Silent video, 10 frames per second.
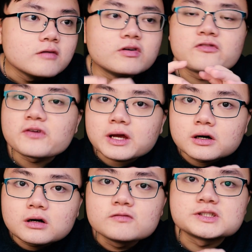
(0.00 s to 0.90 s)
The
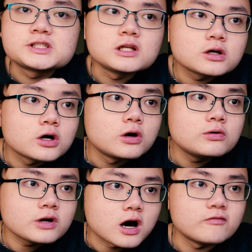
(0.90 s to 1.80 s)
thicker the
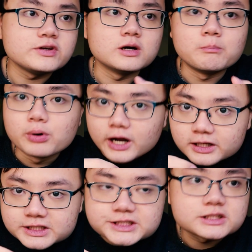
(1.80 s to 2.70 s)
silicone on the
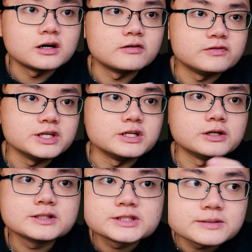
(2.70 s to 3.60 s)
umbrellas of the
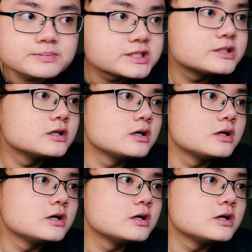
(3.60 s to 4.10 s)
ear tips,